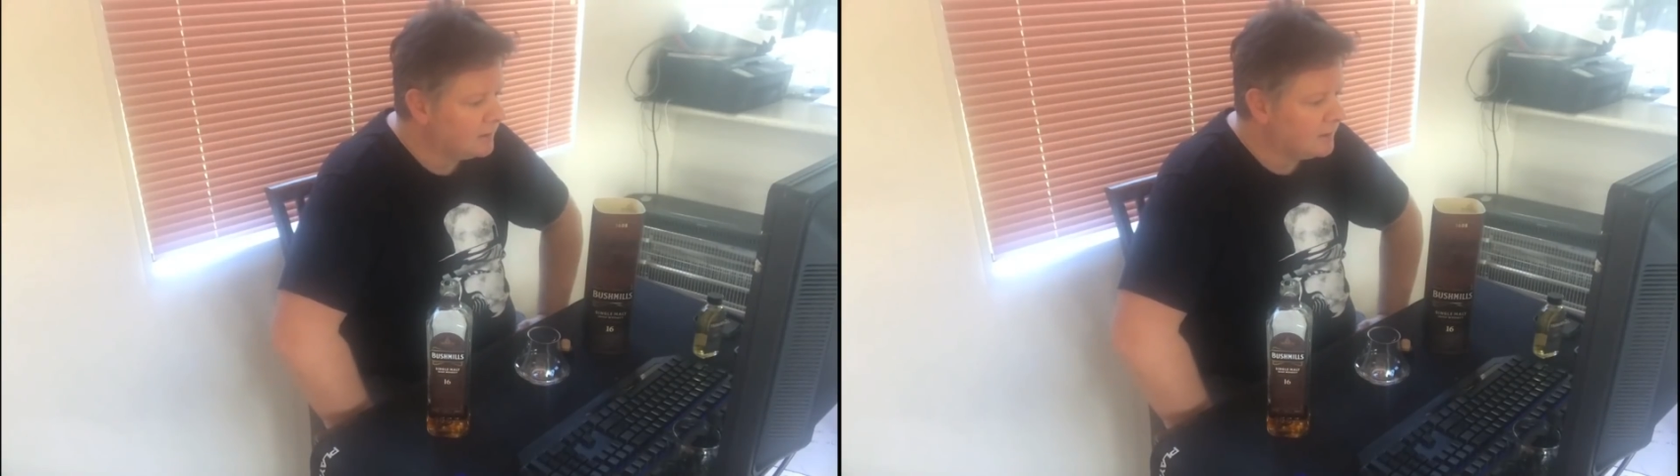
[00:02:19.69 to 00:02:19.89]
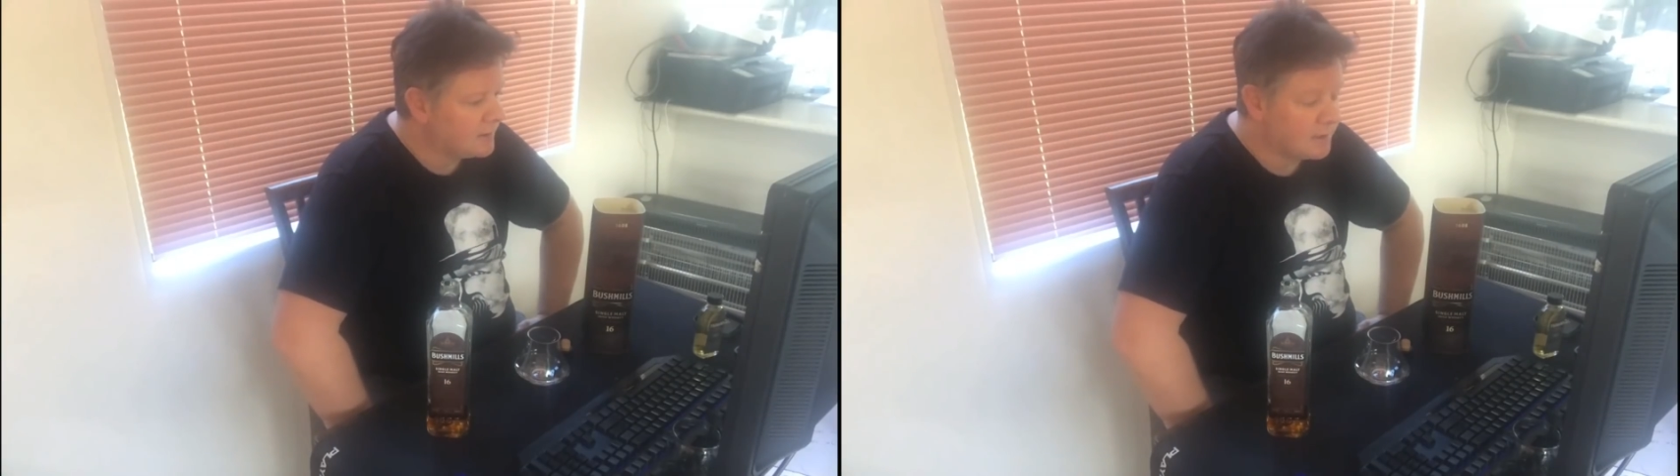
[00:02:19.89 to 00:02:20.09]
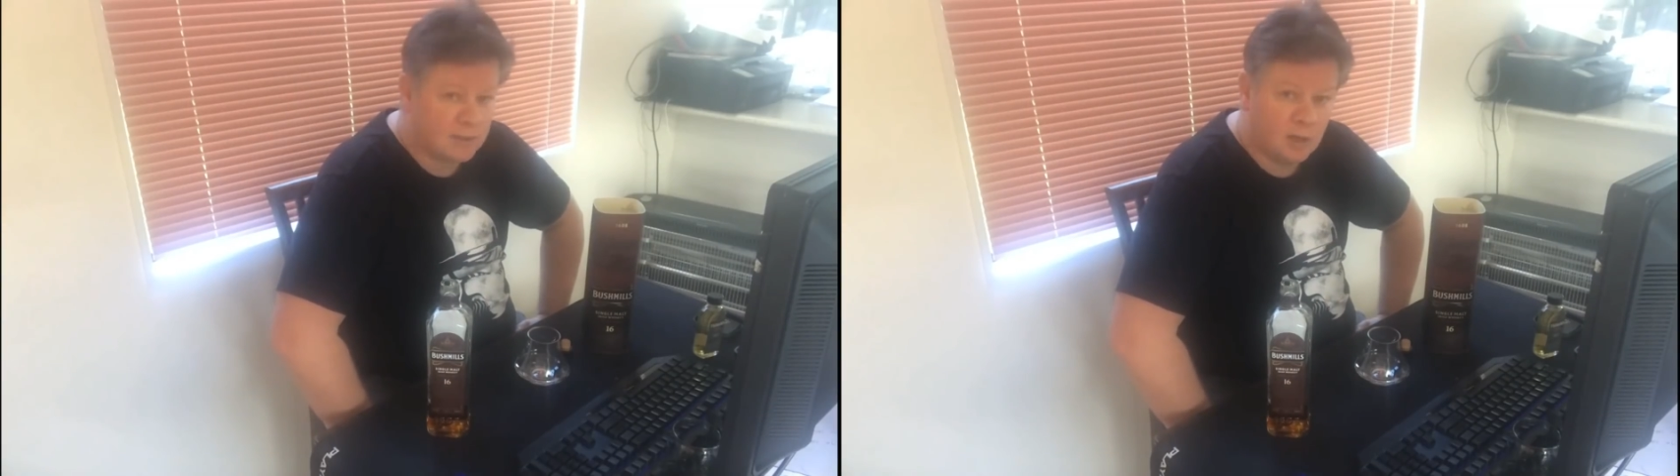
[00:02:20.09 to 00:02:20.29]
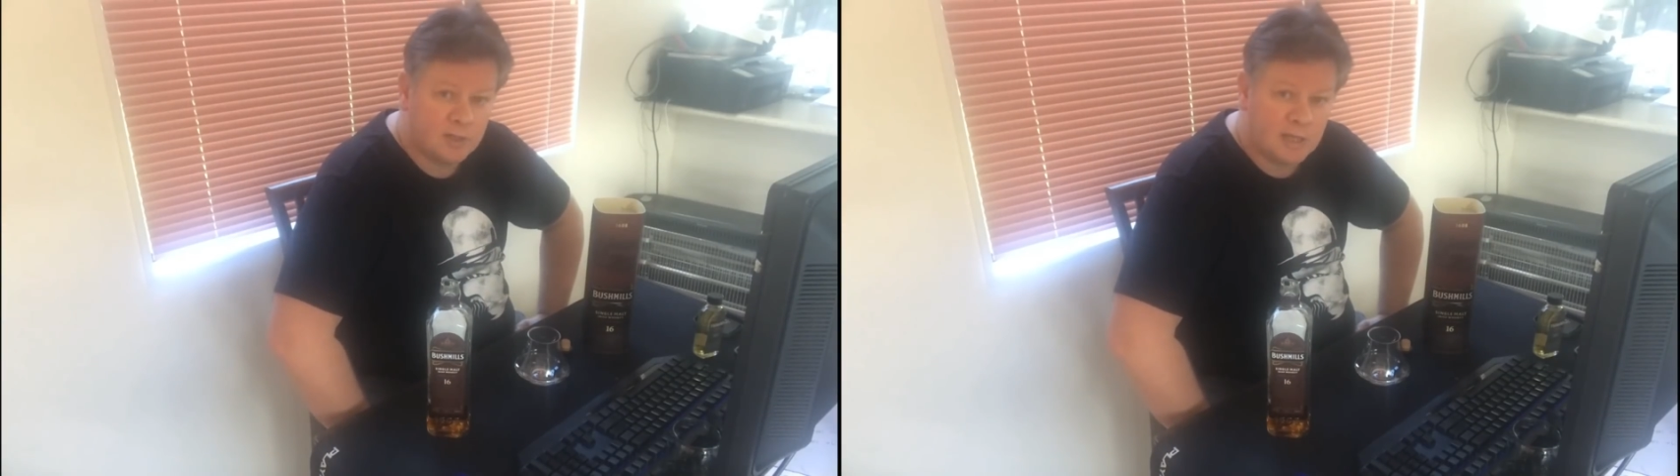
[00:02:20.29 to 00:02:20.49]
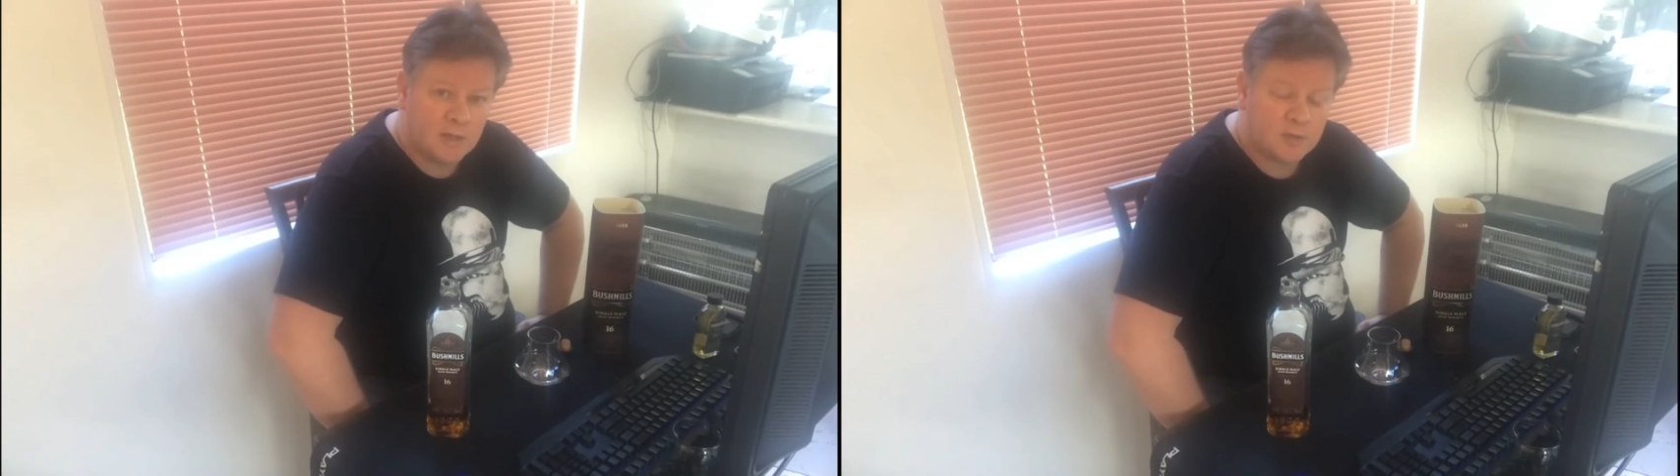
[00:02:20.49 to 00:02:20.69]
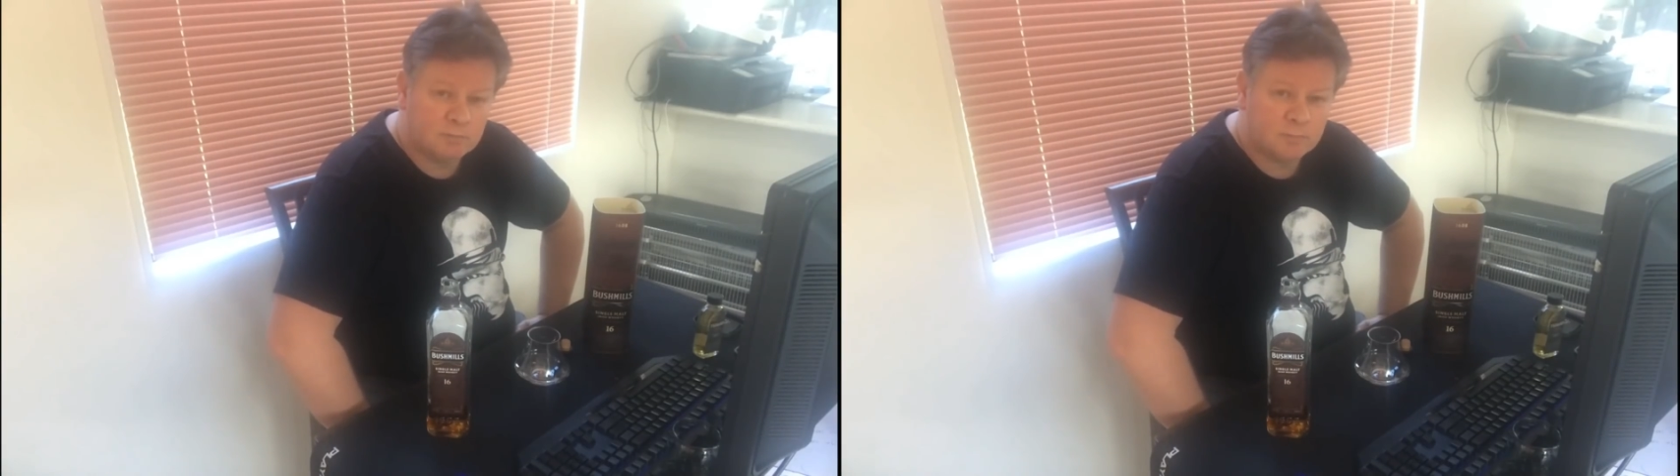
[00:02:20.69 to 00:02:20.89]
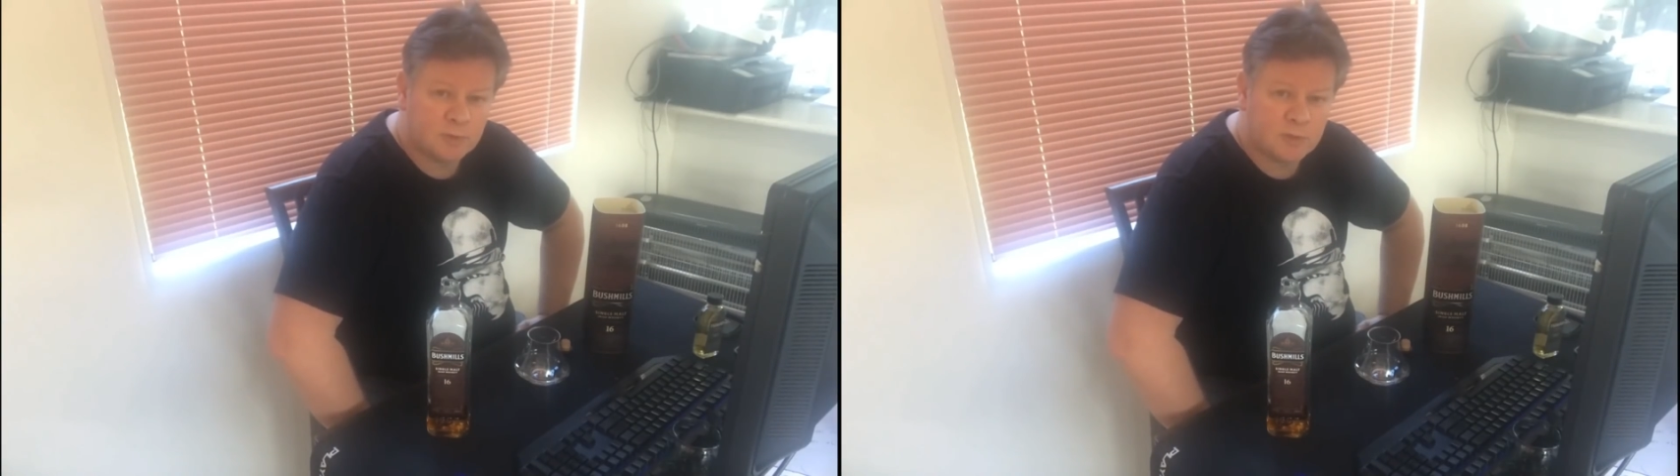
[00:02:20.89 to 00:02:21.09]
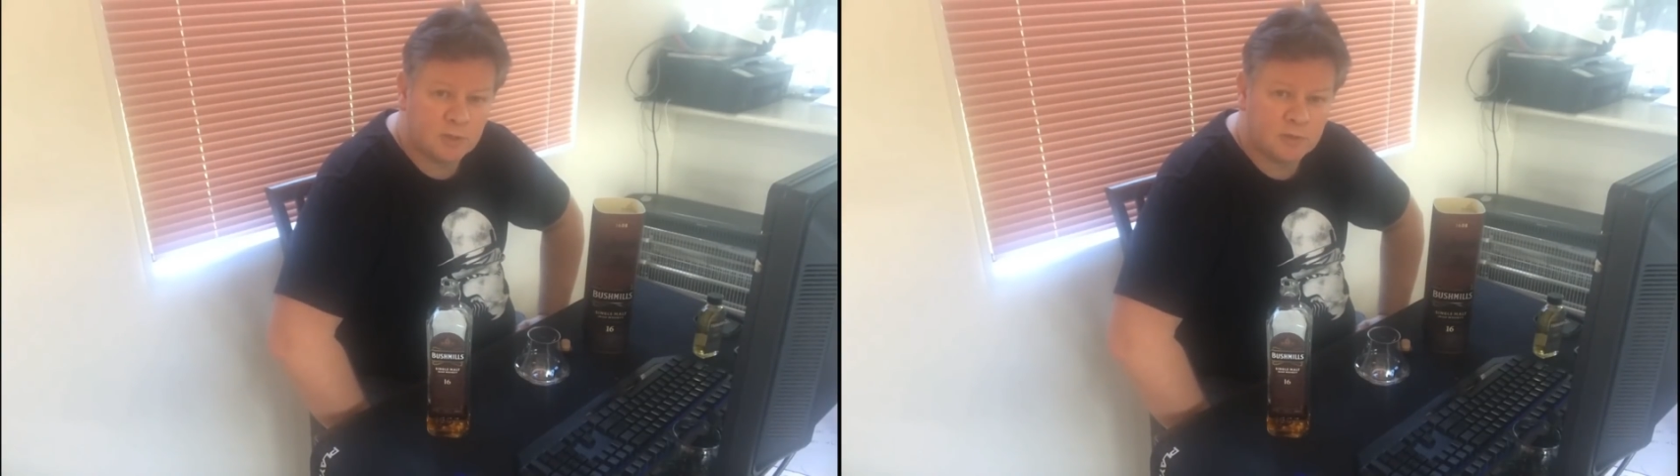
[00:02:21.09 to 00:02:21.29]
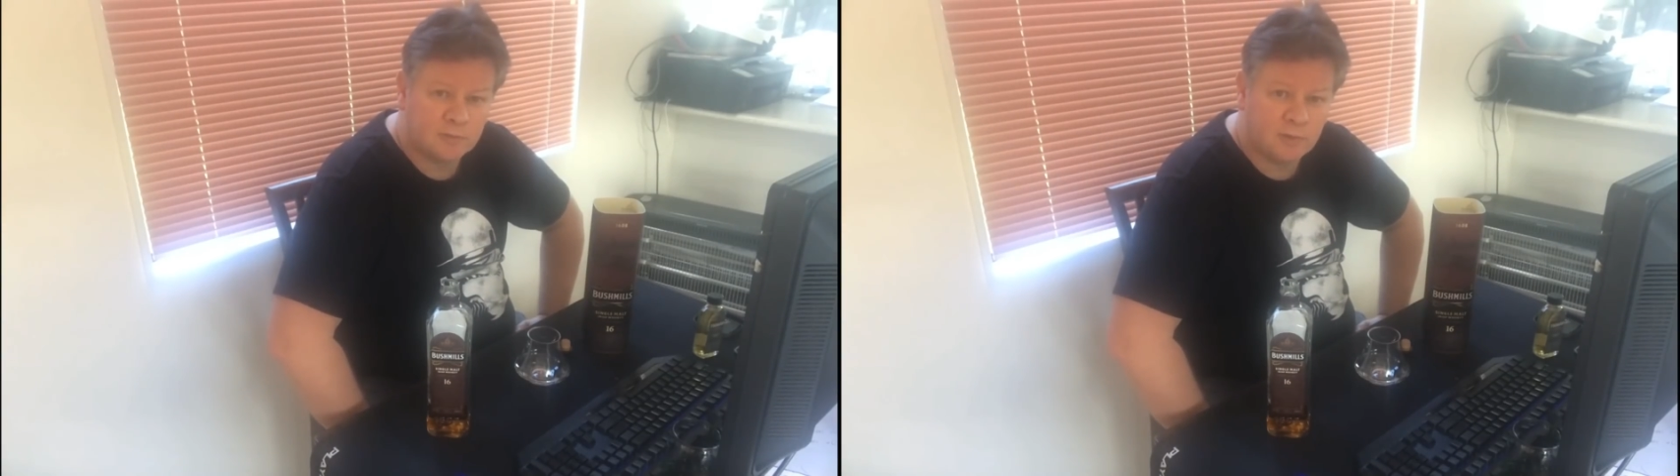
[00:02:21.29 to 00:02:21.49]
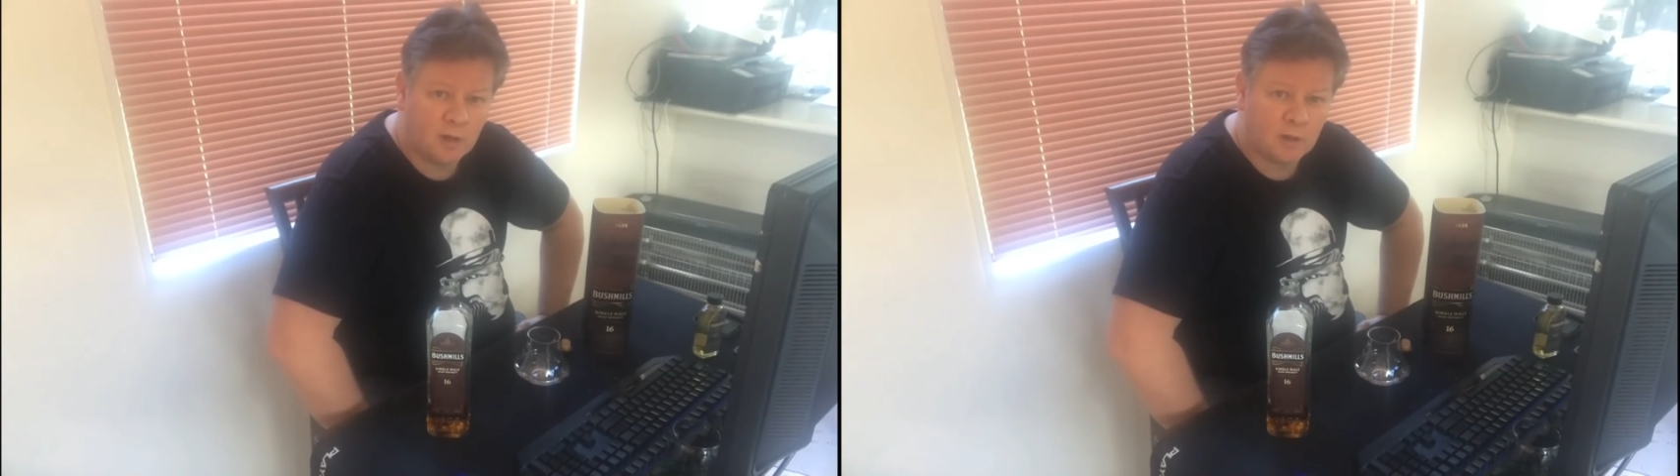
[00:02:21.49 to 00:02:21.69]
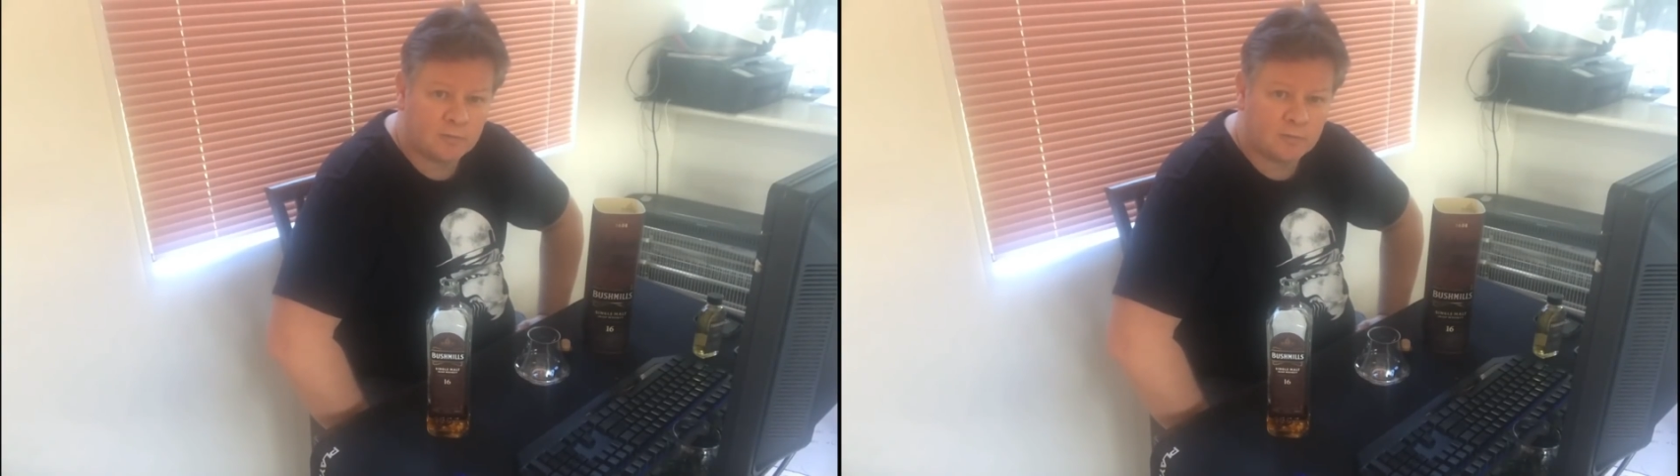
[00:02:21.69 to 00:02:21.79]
It's in County Antrim, so it's not too far